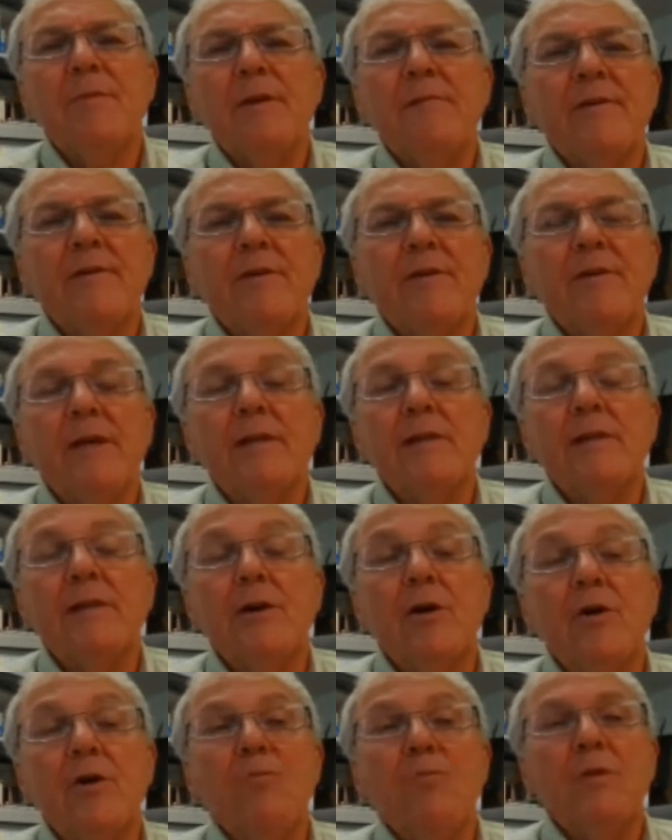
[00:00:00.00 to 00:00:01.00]
to be very
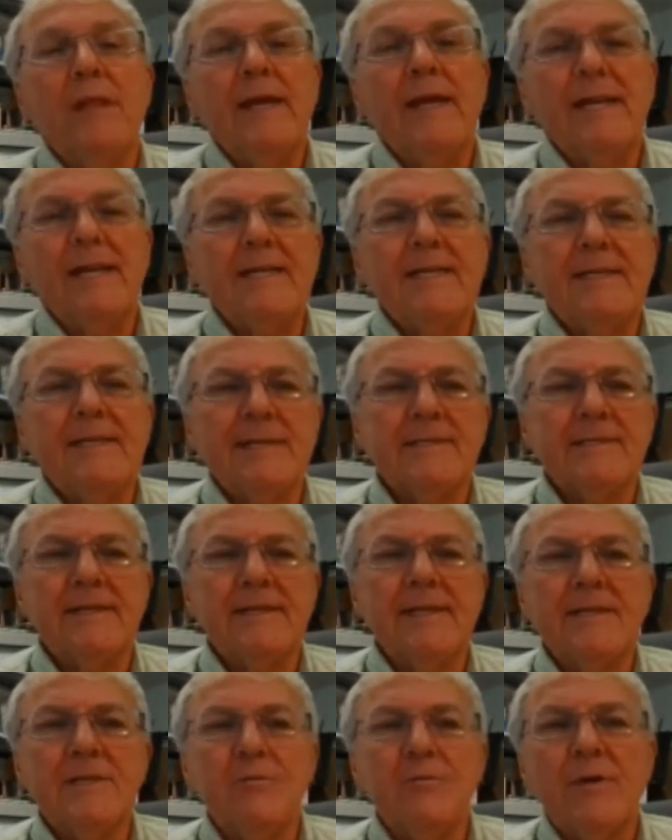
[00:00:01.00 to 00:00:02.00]
low planting
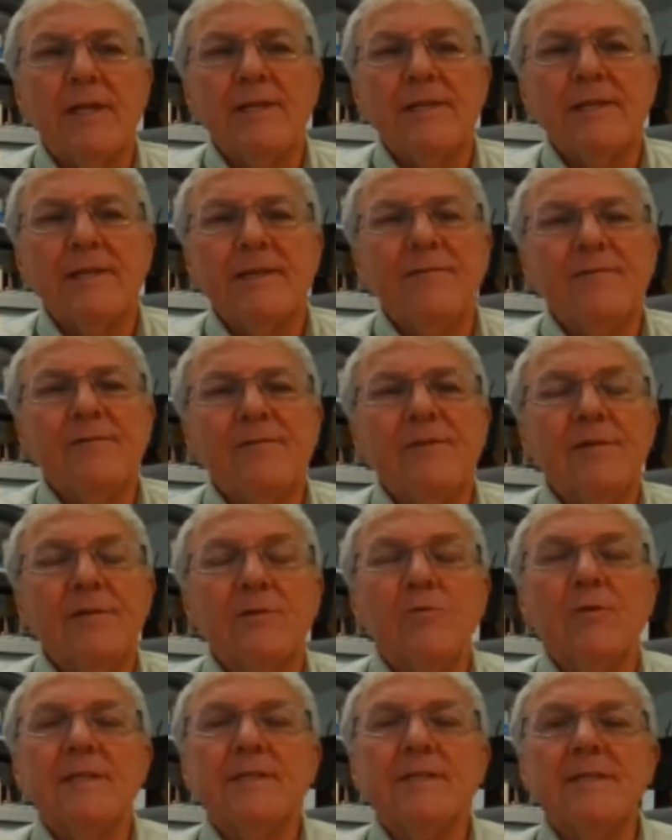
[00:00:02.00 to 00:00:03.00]
densities relative to
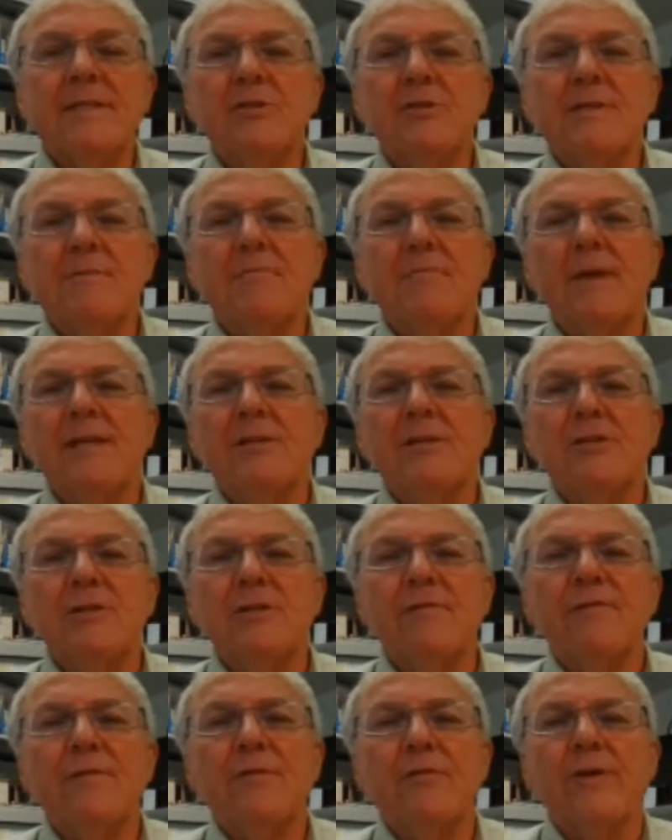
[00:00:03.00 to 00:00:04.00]
the ones I just
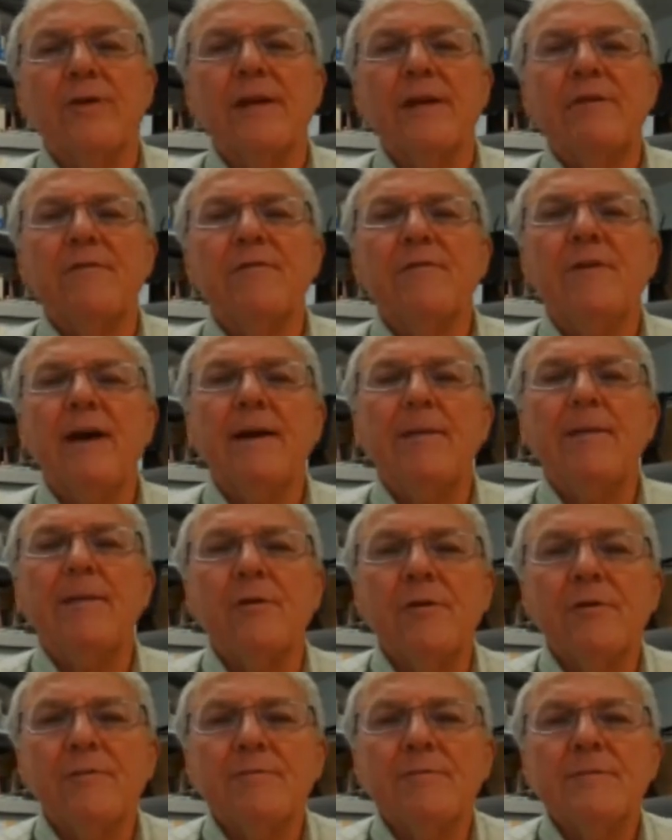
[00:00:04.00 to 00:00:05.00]
mentioned for grain or
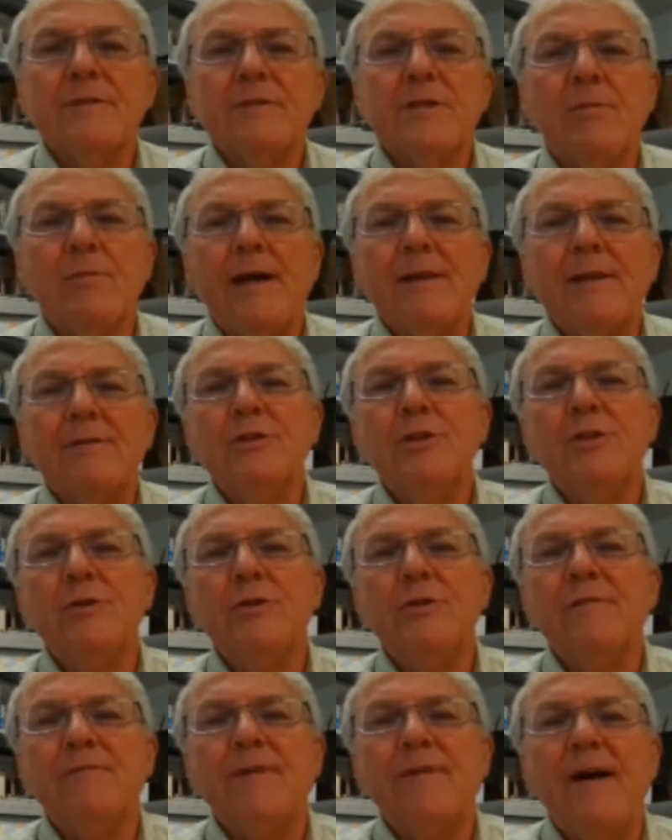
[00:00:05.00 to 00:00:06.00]
fiber. So about
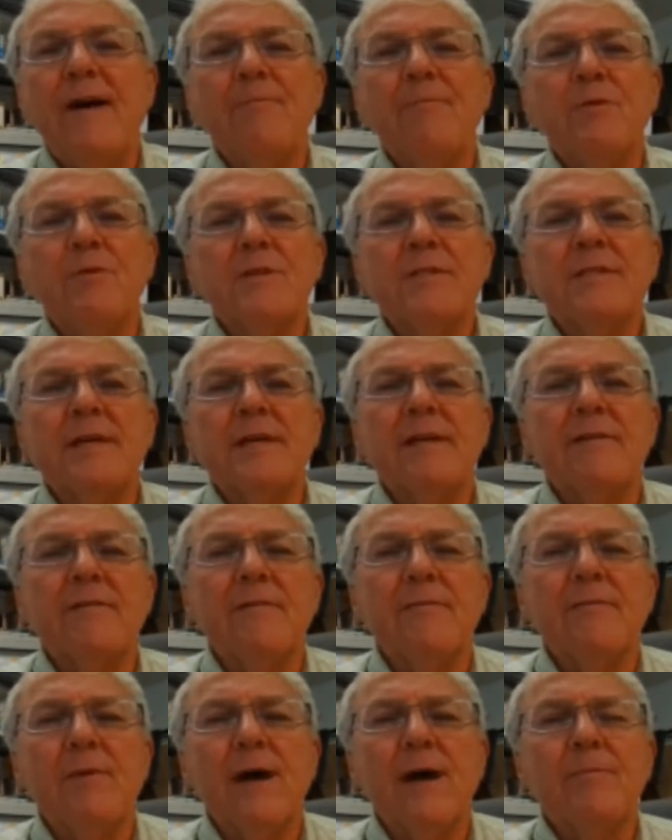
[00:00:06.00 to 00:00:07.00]
2 to 5% of
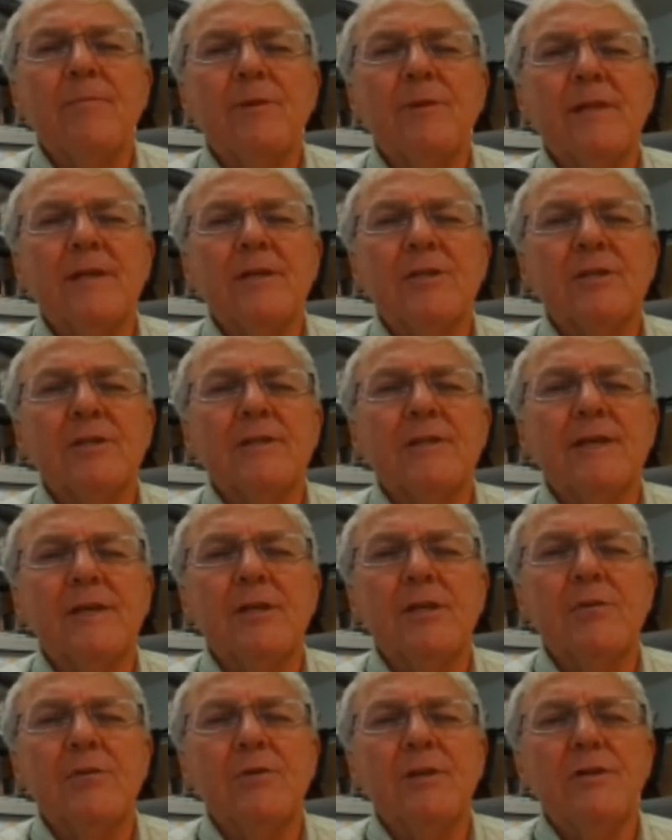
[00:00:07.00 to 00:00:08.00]
the population
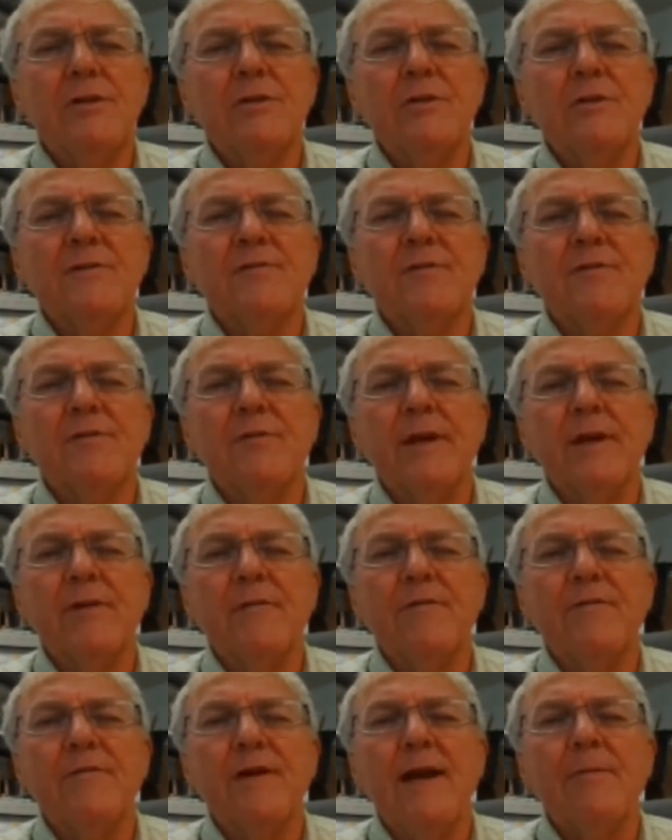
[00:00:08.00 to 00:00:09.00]
that you would use for grain
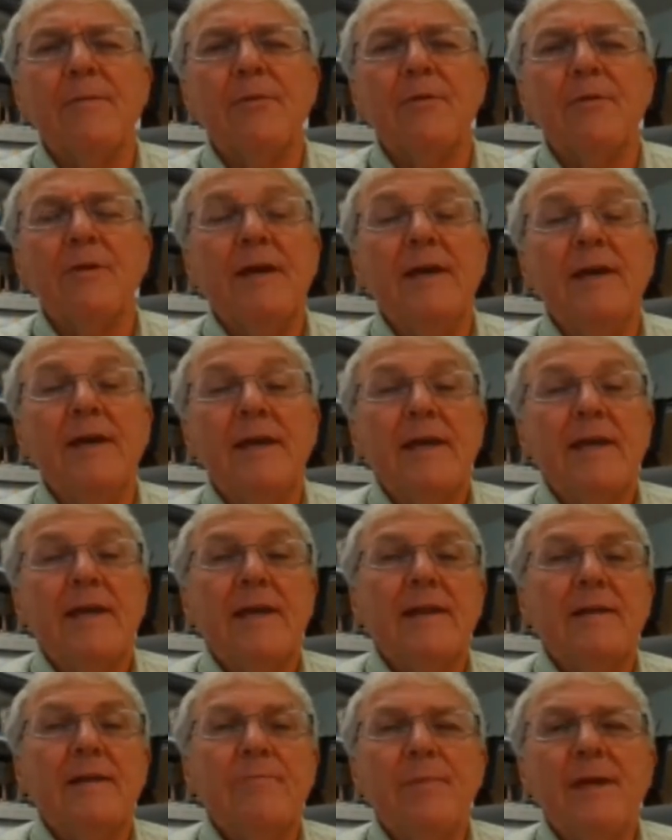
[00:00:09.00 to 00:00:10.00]
or fiber.
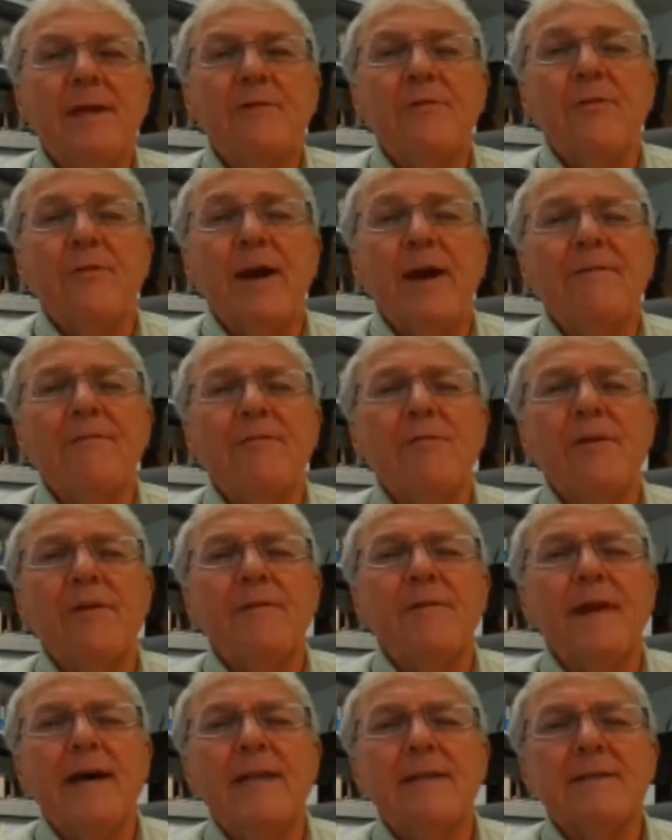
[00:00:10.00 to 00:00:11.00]
And a big driver
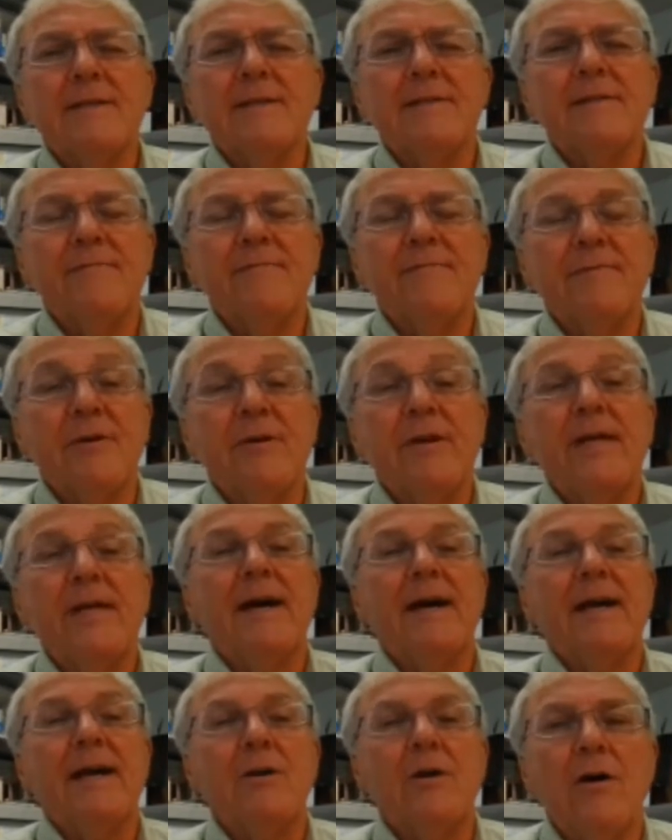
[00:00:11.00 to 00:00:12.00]
on that is the very
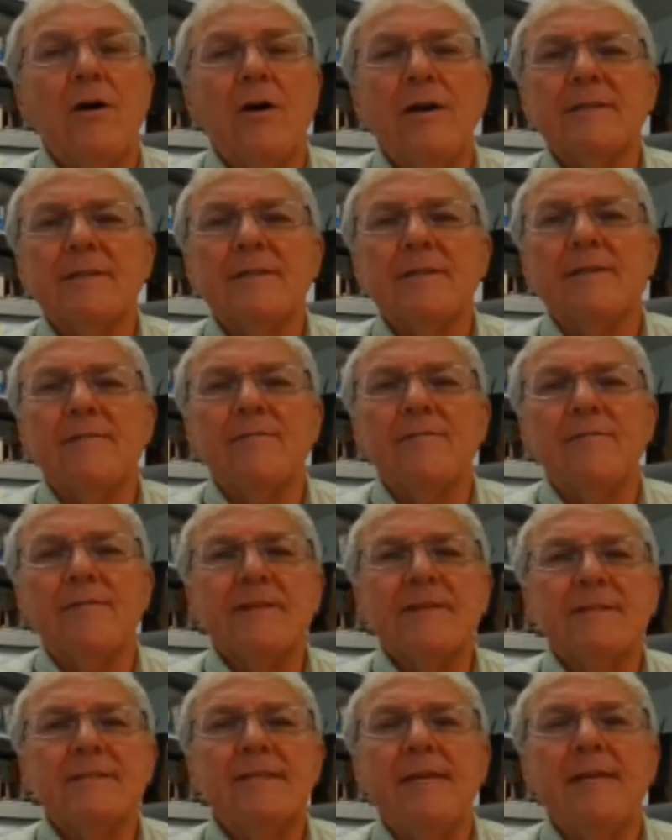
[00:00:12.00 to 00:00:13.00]
high cost of
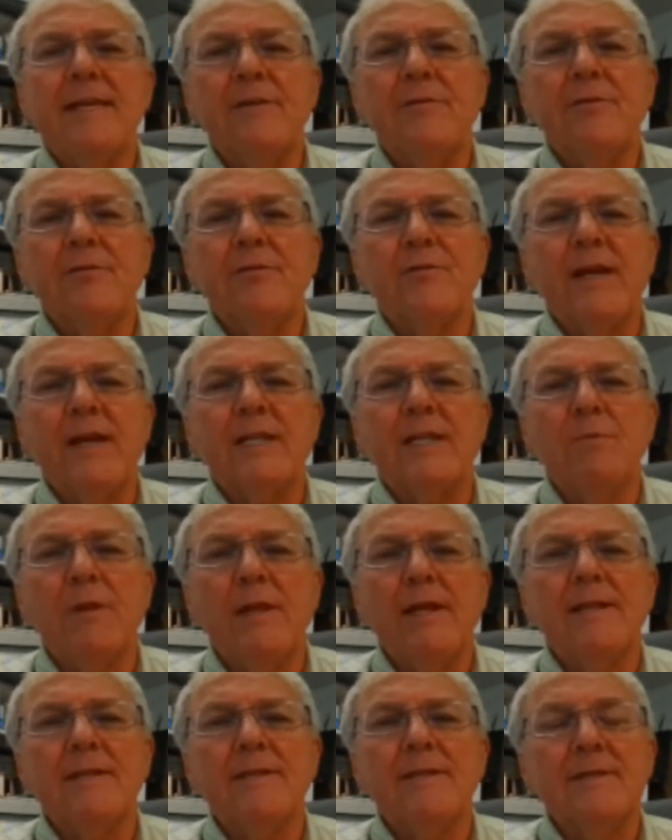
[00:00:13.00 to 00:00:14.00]
the seed or
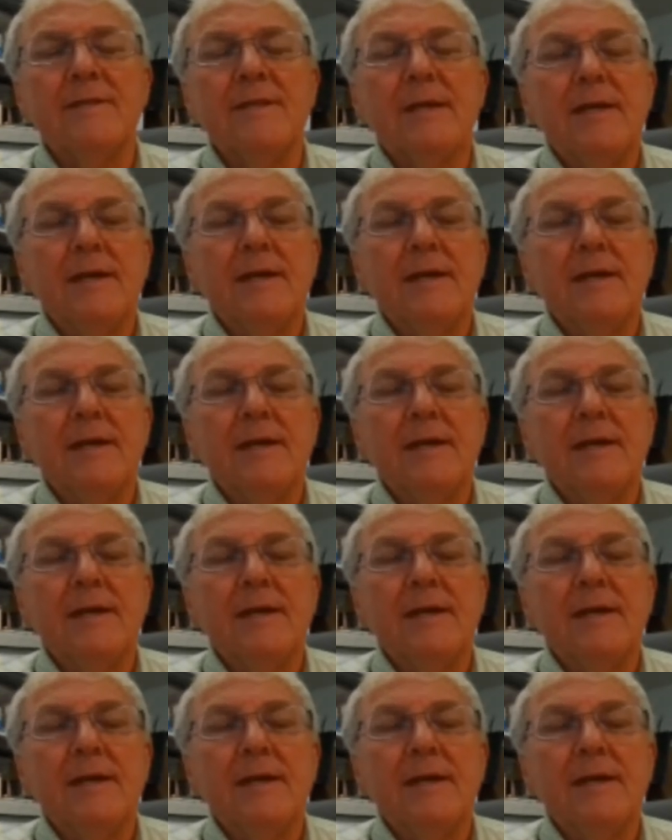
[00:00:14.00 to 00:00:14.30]
transplants.